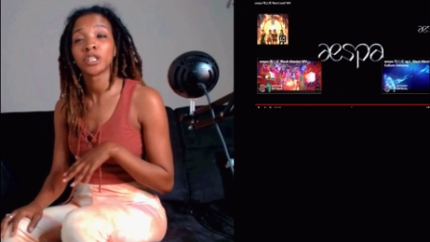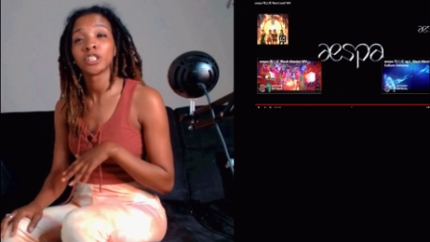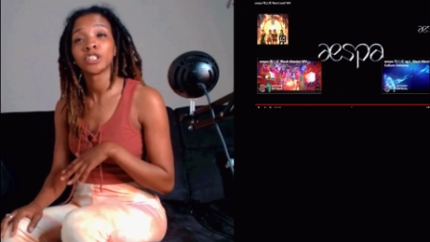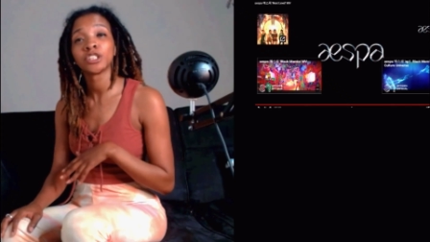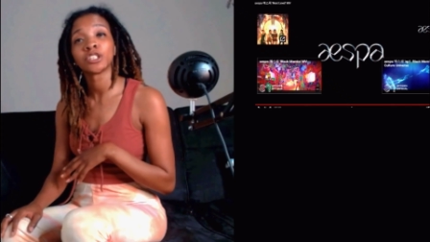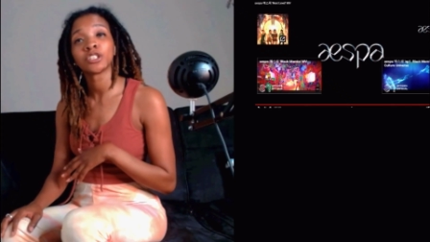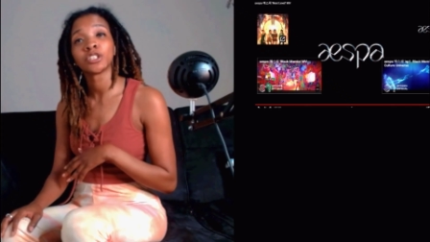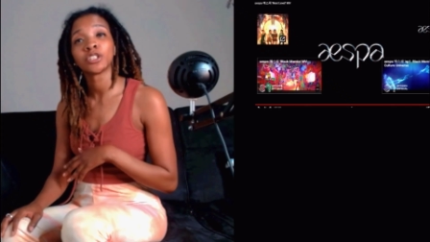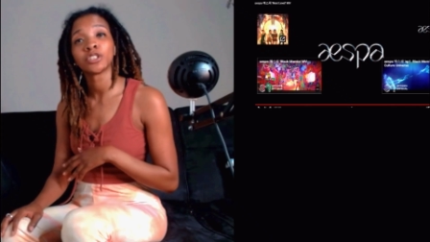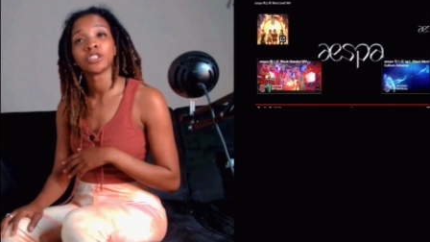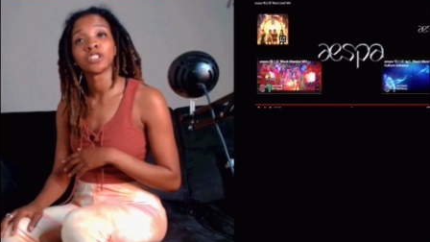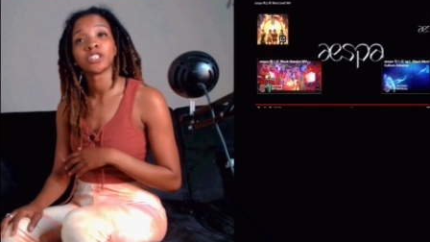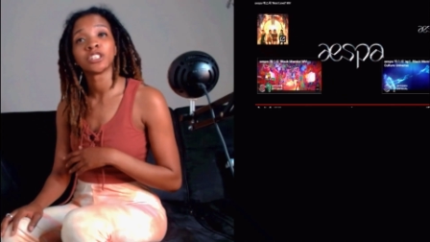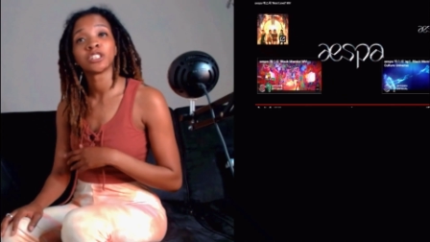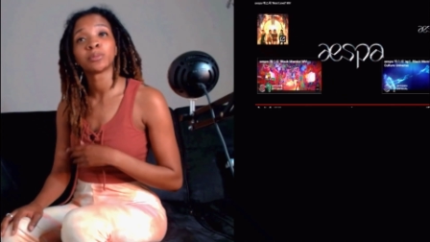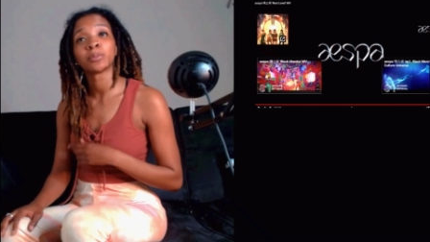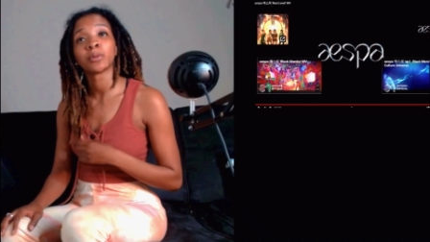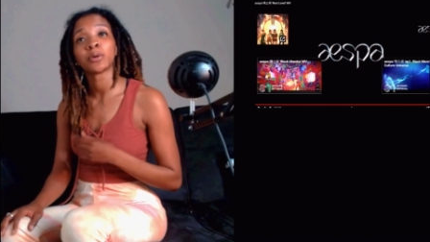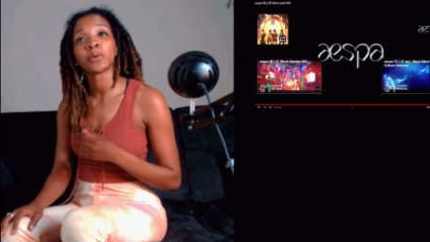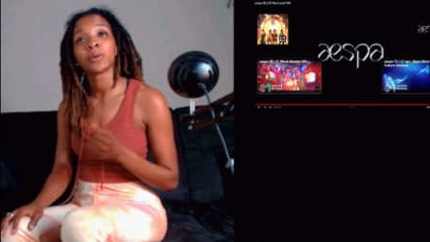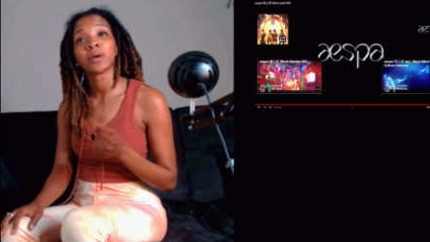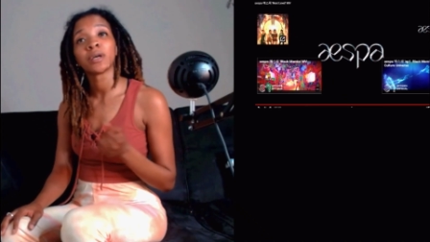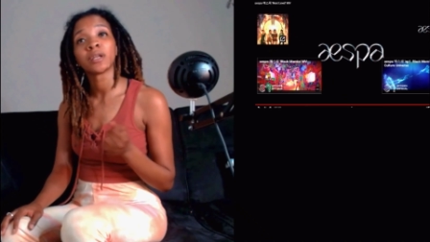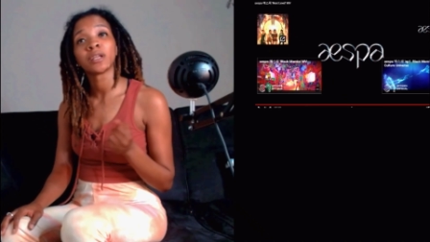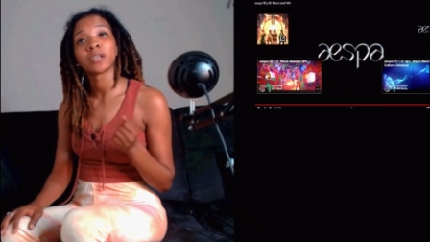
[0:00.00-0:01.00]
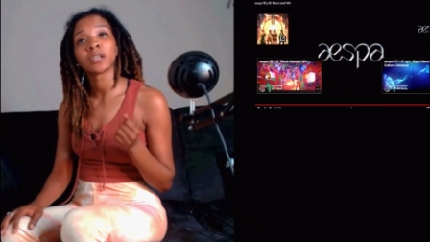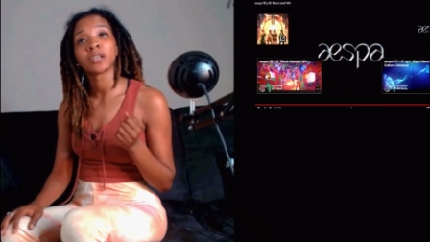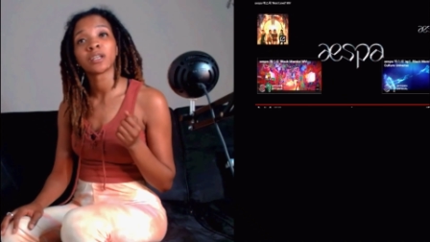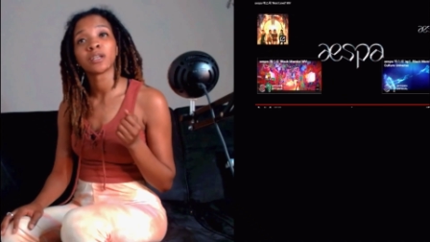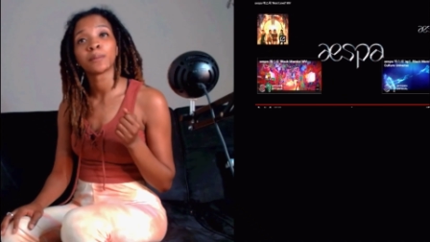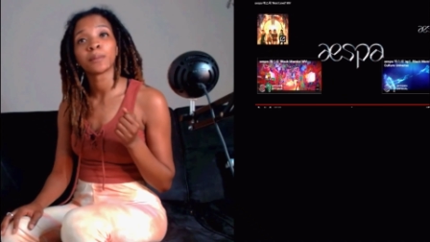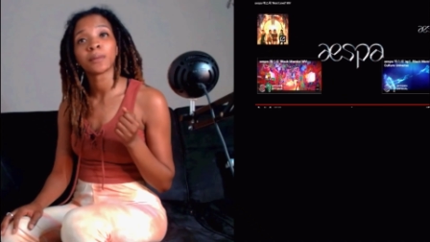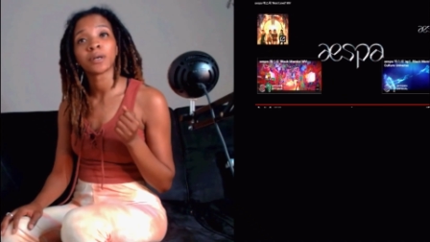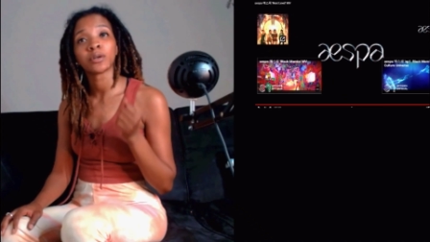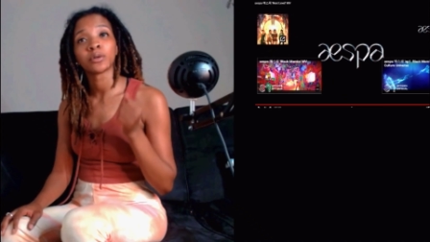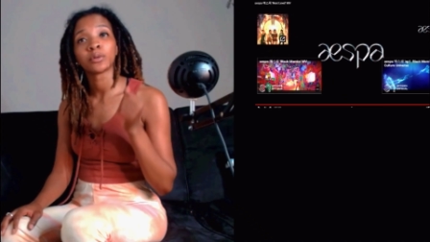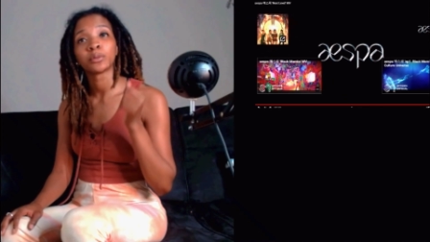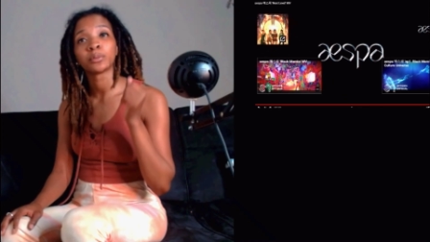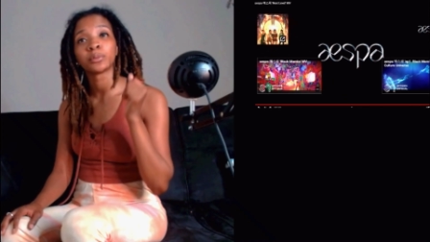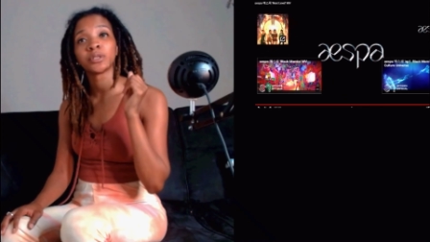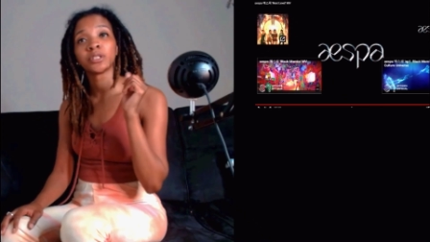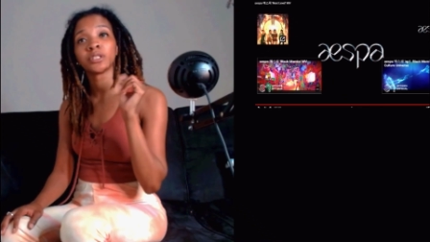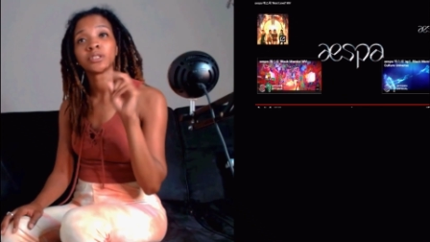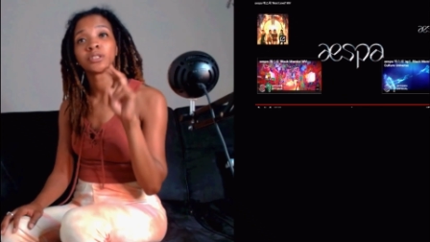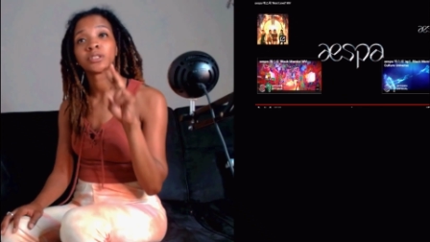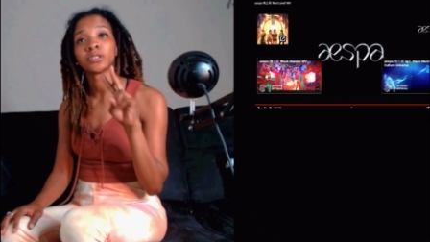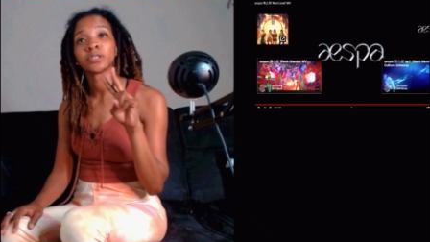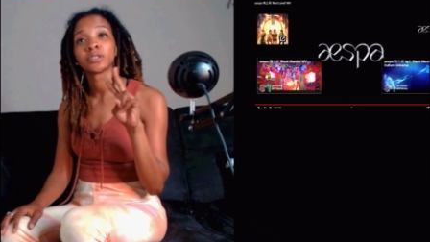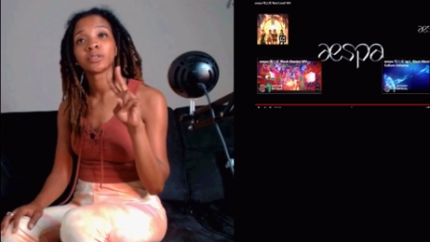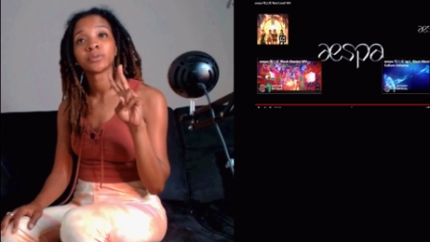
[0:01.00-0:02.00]
It's your girl Just Poetik, and I'm out.
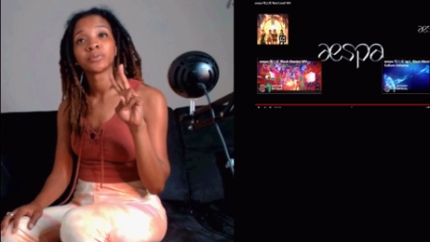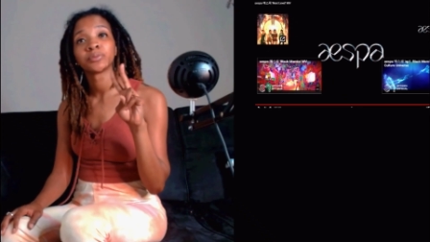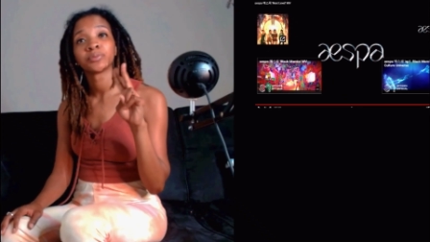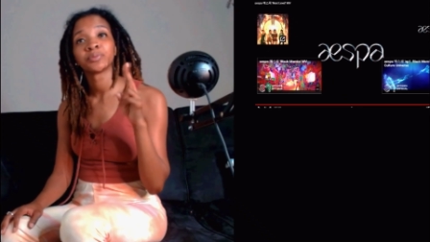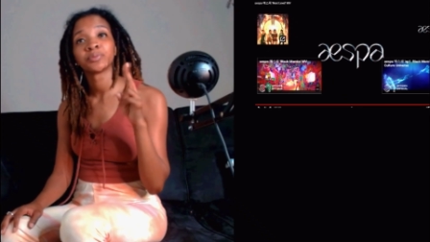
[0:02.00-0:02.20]
Peace.